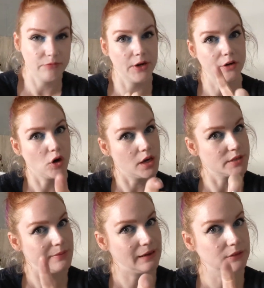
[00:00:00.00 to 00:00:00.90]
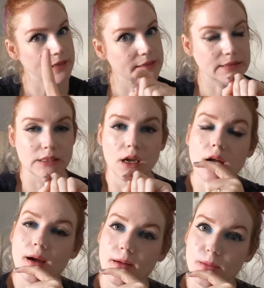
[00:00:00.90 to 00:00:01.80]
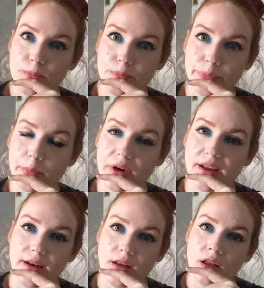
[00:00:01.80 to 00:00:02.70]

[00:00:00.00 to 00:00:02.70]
very cross about this. That